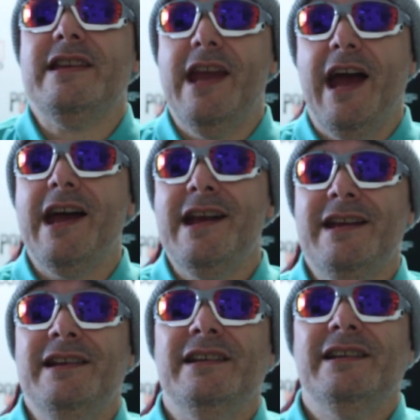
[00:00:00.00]
yeah.
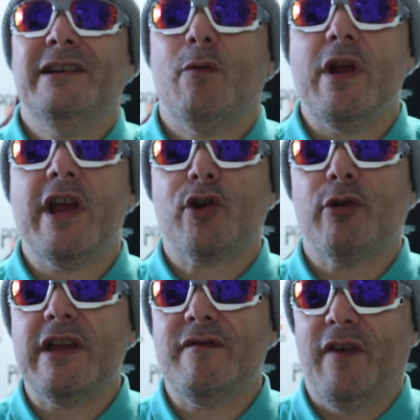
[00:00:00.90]
Was it a
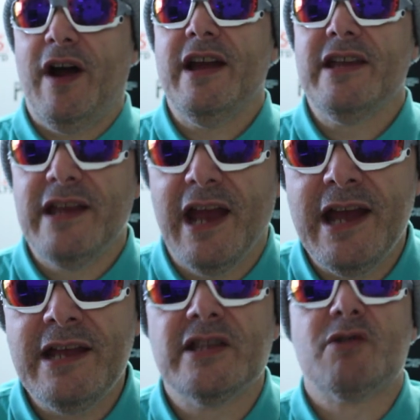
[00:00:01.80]
great fight?
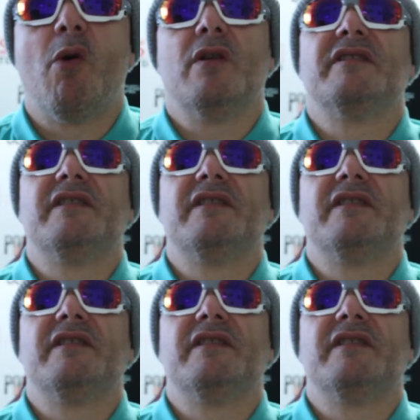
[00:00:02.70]
Yeah. Do I want to